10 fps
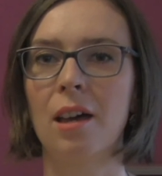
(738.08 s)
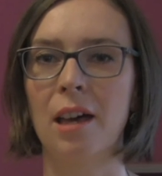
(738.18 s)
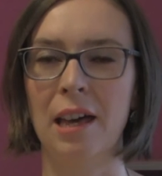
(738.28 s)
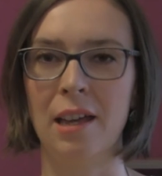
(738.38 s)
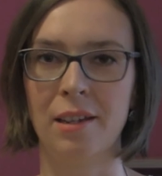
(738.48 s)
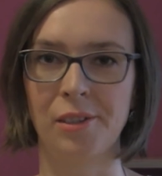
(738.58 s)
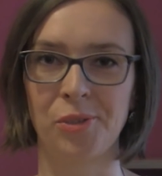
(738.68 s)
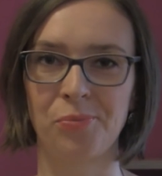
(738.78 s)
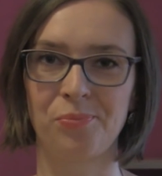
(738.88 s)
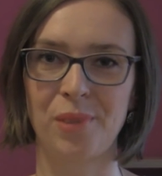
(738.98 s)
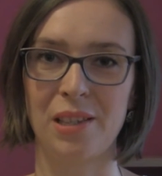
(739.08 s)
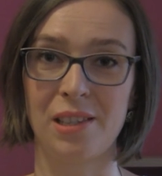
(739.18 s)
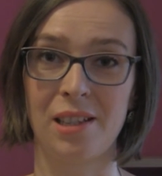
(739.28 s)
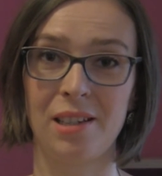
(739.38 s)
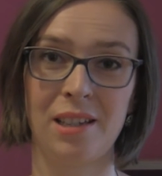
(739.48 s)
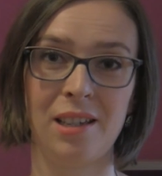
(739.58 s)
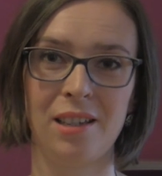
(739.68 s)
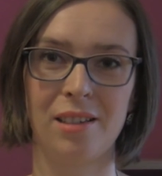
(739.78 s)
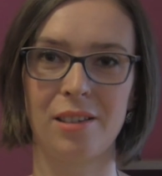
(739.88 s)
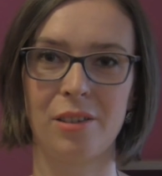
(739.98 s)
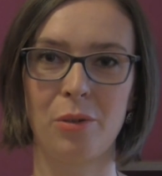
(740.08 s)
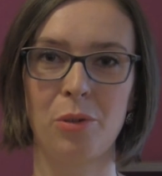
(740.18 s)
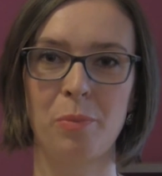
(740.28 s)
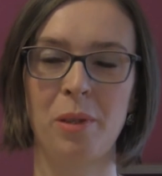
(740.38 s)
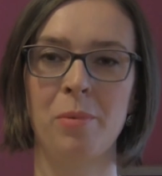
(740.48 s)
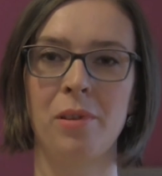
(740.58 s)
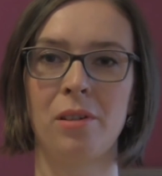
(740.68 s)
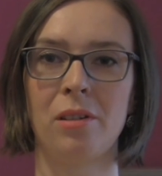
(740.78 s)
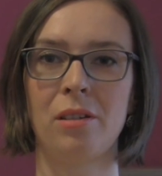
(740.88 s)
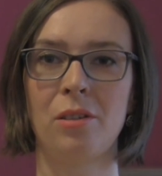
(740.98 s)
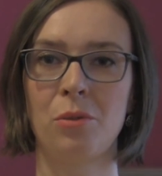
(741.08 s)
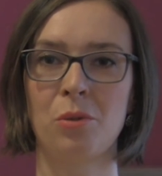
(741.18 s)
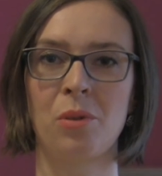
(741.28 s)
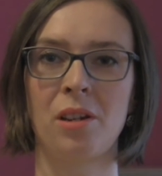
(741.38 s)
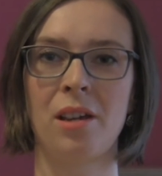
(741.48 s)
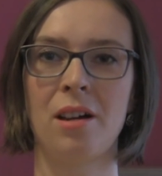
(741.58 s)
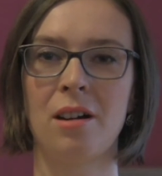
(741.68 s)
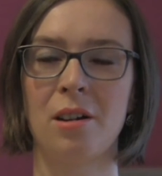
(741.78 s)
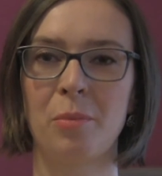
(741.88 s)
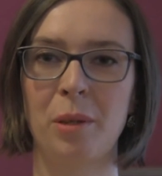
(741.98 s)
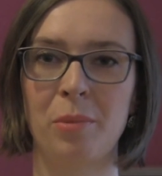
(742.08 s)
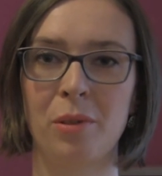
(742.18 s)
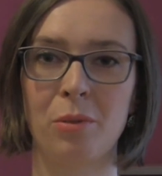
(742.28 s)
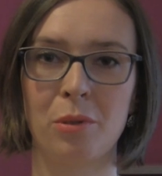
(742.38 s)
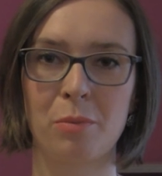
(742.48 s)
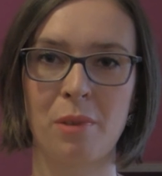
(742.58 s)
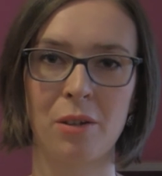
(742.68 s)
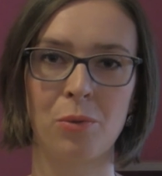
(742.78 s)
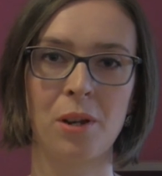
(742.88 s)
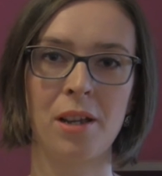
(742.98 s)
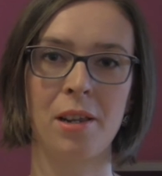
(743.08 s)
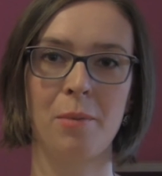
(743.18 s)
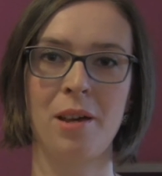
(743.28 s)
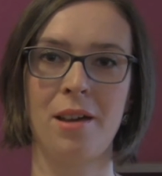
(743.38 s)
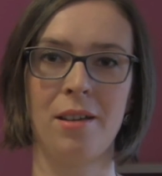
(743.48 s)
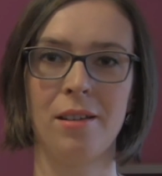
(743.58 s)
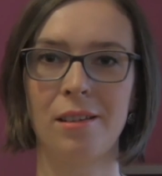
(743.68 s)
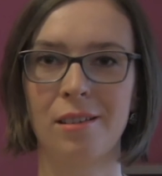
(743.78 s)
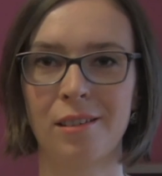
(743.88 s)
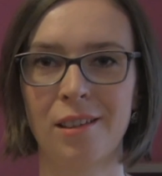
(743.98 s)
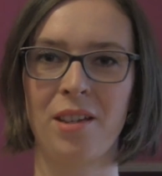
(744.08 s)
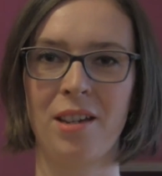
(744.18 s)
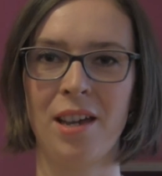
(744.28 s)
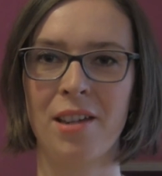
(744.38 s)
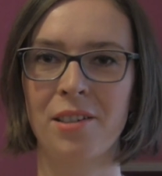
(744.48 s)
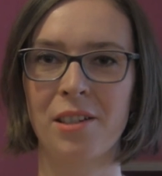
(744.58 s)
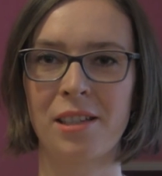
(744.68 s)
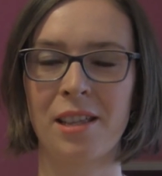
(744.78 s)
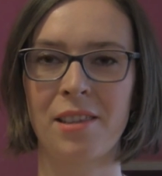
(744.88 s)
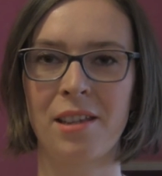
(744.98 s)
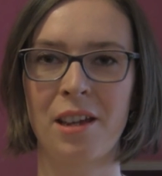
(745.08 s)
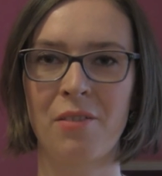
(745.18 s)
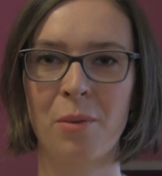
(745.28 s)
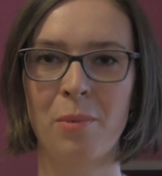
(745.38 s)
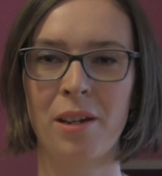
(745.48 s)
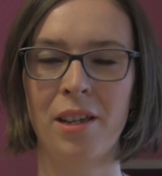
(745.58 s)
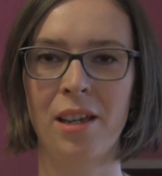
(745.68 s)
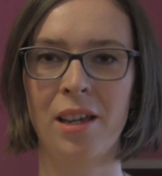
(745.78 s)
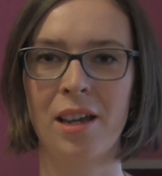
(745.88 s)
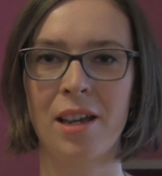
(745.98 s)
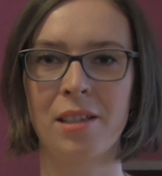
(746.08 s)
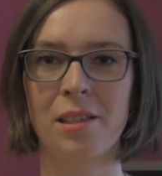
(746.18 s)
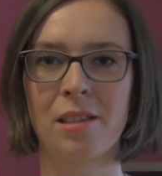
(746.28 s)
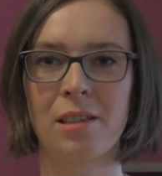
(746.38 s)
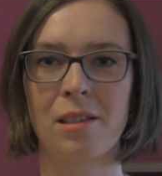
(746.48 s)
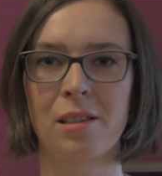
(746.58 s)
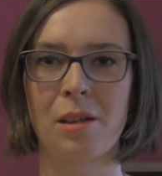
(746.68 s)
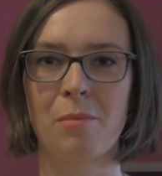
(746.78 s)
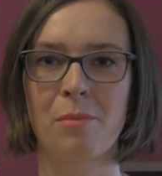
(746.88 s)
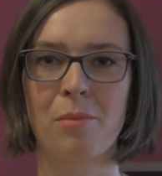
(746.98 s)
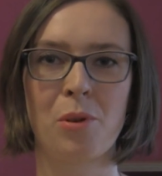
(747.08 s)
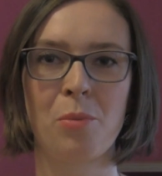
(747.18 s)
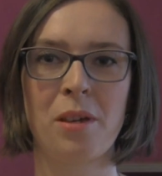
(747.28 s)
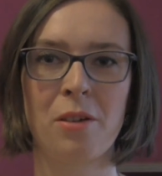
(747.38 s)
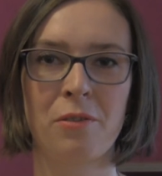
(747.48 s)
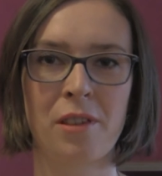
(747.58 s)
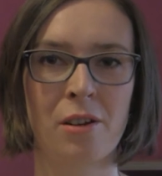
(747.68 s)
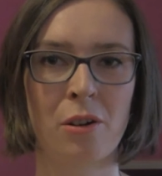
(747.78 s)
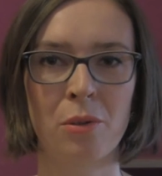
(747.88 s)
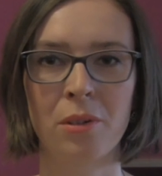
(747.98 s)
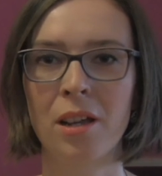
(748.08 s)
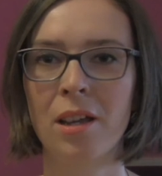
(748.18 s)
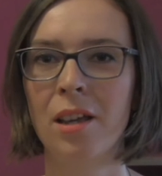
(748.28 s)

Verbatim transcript: and basically those people usually are people who smell really bad. I understand that everybody has some hobby of their own.